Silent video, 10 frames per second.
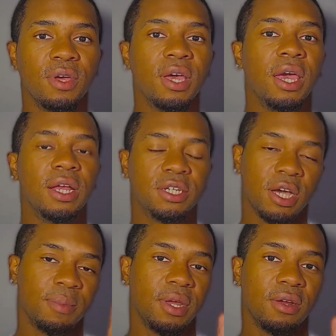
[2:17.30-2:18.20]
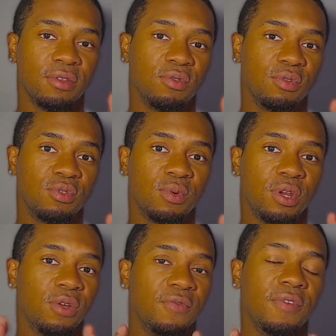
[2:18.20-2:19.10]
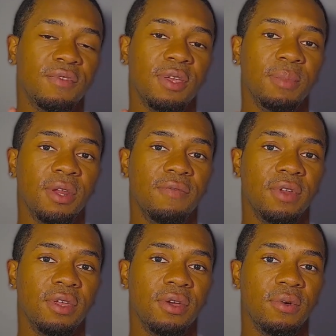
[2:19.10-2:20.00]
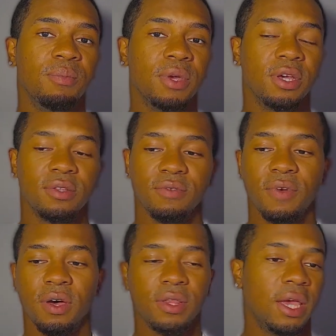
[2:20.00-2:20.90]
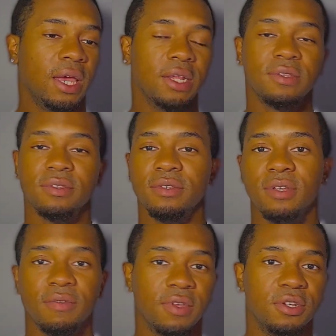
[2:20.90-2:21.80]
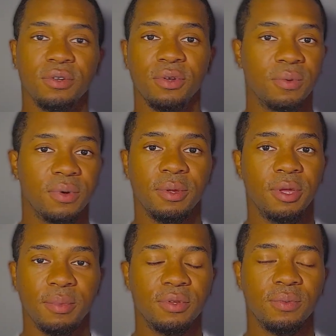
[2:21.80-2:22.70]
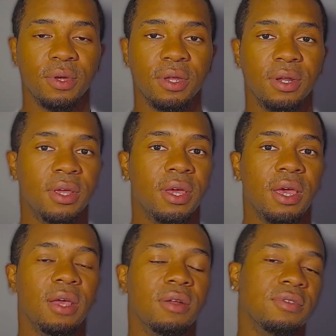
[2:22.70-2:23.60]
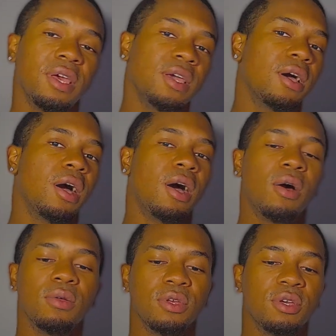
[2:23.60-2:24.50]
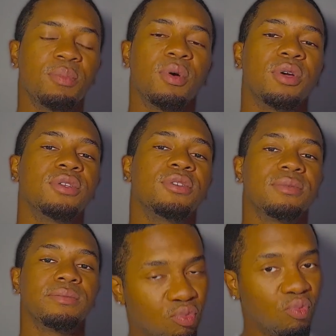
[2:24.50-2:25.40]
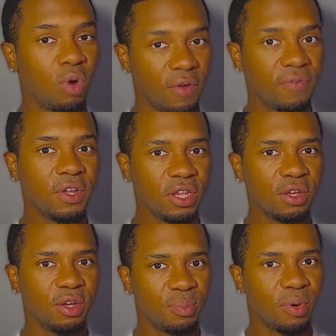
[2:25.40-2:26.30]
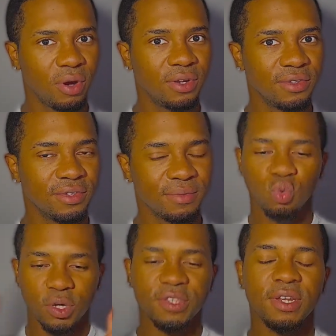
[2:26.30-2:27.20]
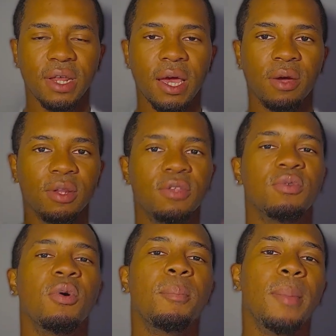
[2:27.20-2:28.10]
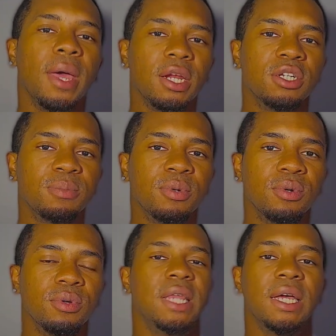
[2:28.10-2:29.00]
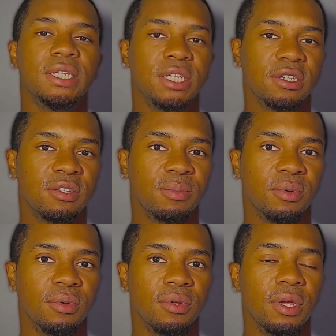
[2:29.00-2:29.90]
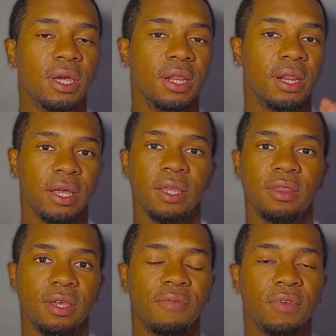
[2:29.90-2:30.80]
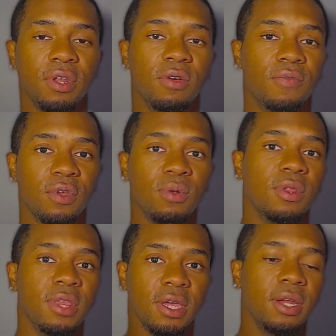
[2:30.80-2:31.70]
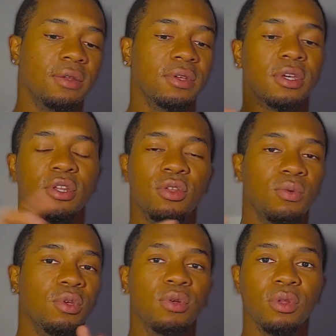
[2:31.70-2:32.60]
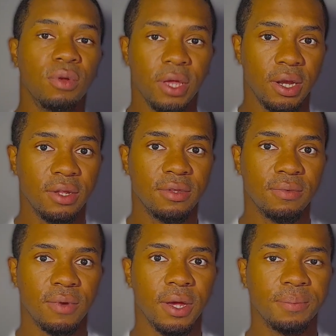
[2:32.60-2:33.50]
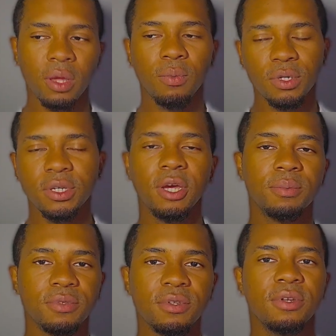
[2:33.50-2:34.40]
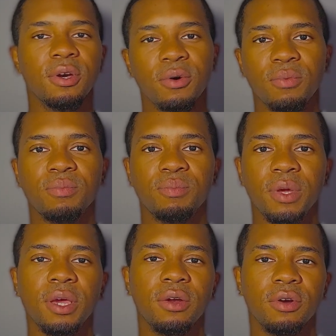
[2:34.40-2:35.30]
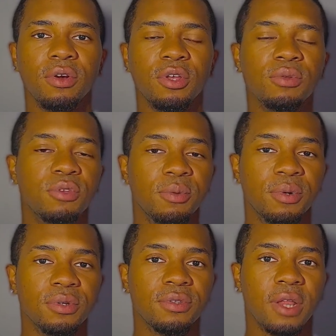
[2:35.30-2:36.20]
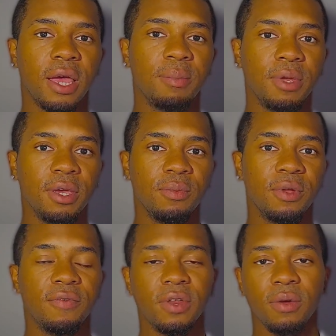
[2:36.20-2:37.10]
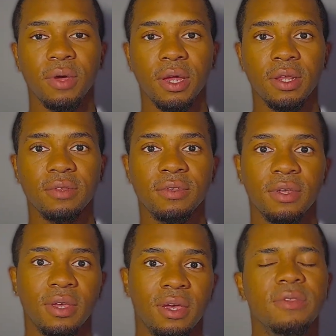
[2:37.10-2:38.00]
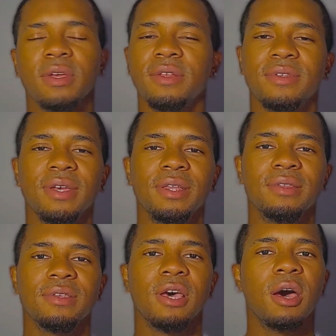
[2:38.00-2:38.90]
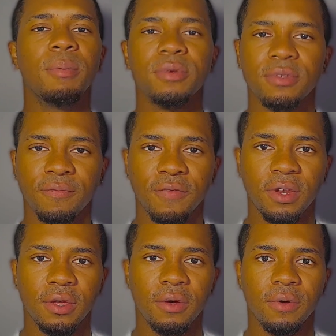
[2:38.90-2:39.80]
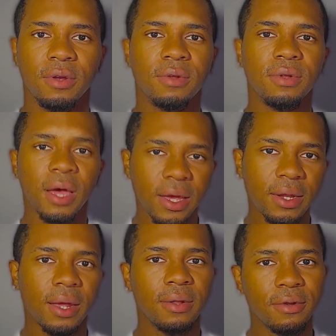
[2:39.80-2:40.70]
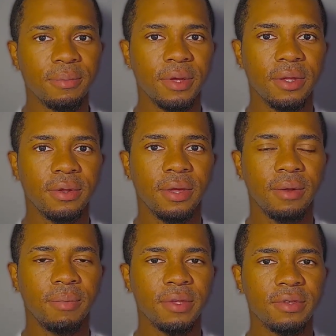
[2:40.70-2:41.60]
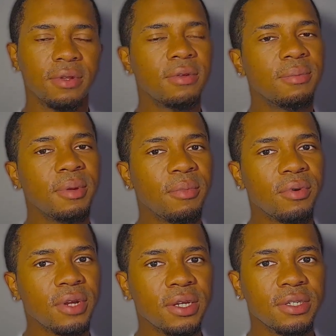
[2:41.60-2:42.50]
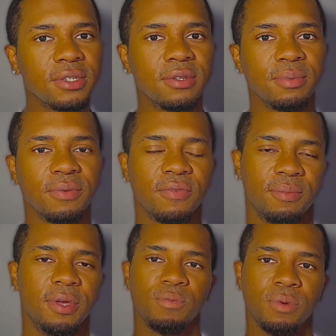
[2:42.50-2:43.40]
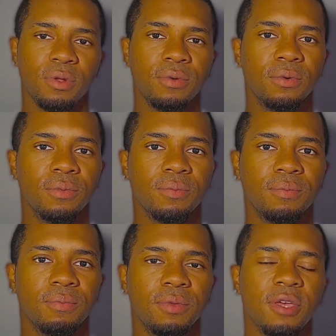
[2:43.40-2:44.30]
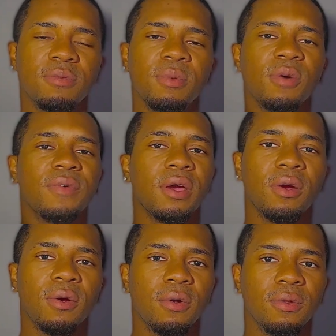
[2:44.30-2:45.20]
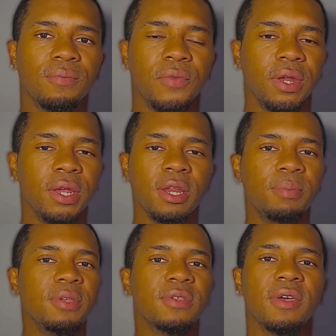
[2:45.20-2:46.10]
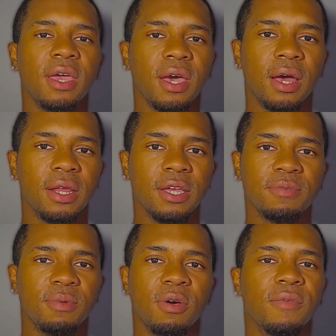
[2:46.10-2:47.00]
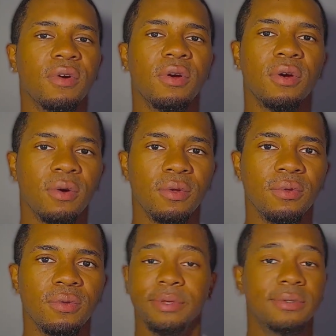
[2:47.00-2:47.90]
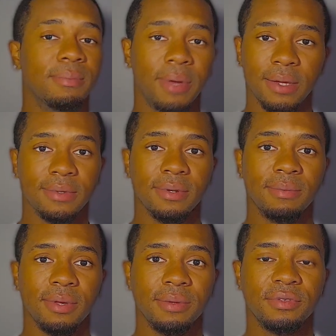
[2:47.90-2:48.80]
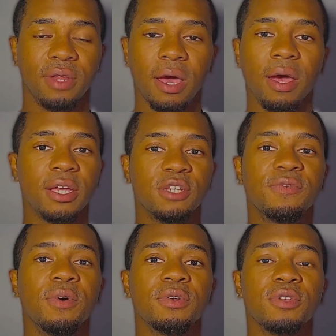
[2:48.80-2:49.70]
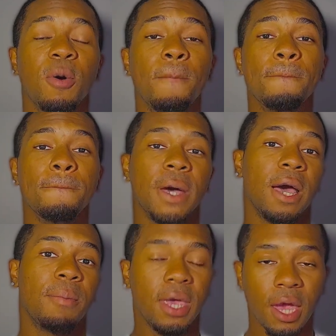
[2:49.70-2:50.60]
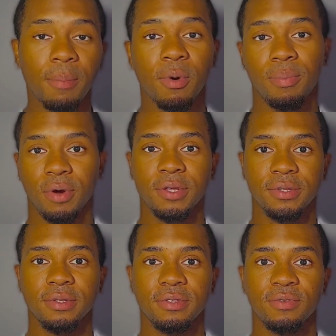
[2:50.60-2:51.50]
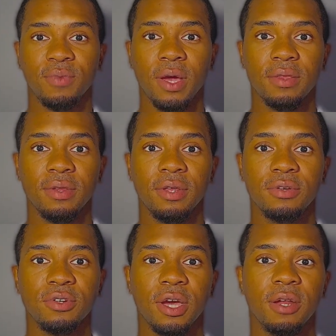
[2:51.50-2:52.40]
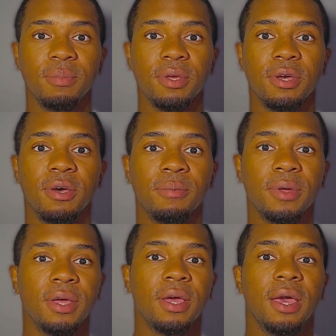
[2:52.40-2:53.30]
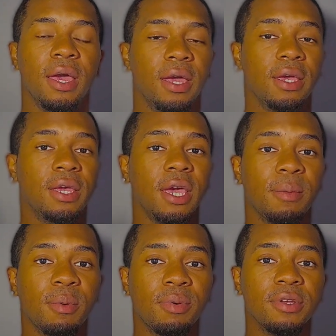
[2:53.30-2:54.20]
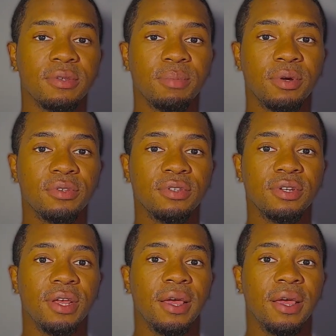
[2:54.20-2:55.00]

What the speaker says: and chop it down into a 20 or 15-minute video because of all the edits and stuff that you're doing in between. It'll take all the good parts, roughly the good parts, squeeze it down into a manageable, digestible, lengthy video for you to then do your little edits, right? And which helps, beginner YouTubers like me with video edits. Instead of seeing this cumbersome video, it'll knock it down a little bit and makes it a little bit more digestible for me. Pretty cool. Gets me over that hurdle. And any piece of AI that gets me over a hurdle is amazing to me. Now I can just focus on my camera presence rather than trying to become a camera present person